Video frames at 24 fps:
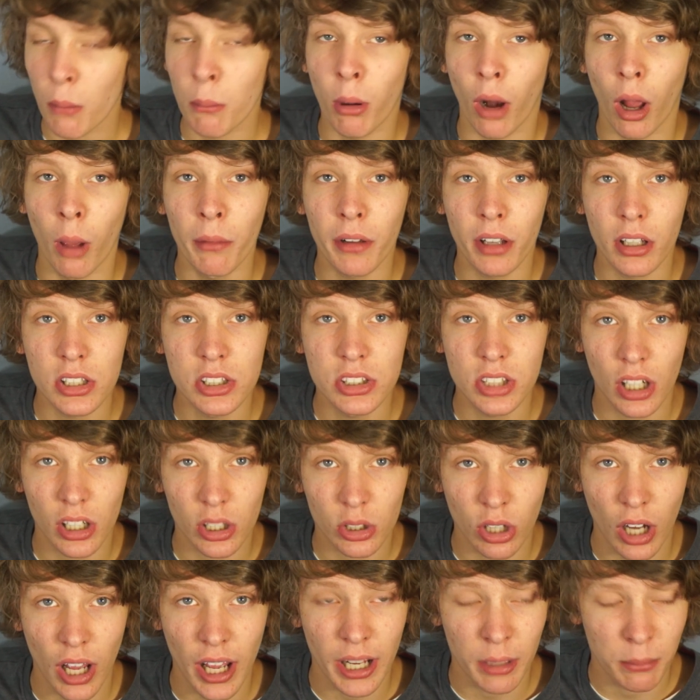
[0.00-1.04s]
probably gonna start
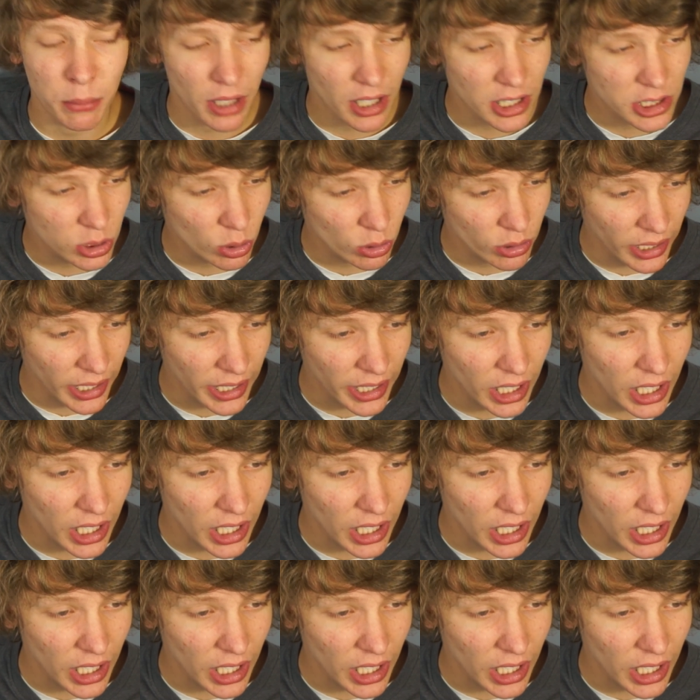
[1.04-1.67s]
crying, but that's okay,